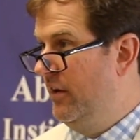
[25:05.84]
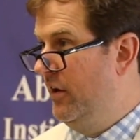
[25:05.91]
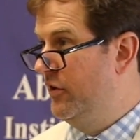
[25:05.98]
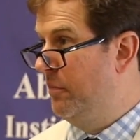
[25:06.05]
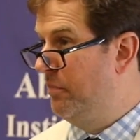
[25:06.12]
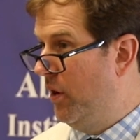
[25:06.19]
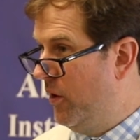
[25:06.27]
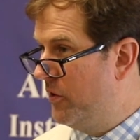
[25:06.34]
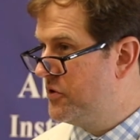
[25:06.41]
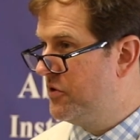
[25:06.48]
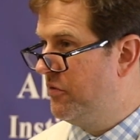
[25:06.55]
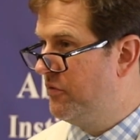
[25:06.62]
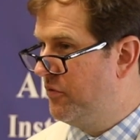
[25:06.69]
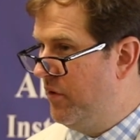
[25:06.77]
A
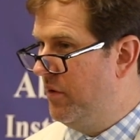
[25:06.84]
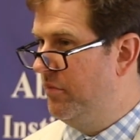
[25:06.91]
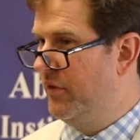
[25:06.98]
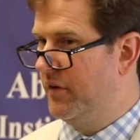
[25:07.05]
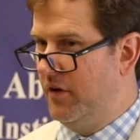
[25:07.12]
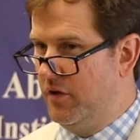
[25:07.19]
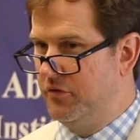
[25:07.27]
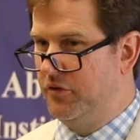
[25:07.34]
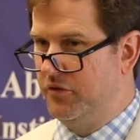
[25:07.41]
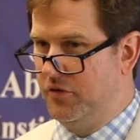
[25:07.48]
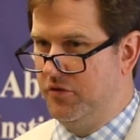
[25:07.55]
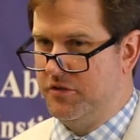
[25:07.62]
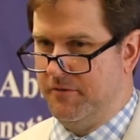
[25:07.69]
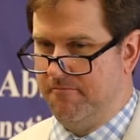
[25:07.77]
departure from the
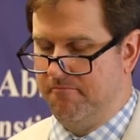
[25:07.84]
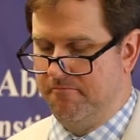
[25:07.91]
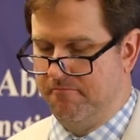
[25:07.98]
Constitution.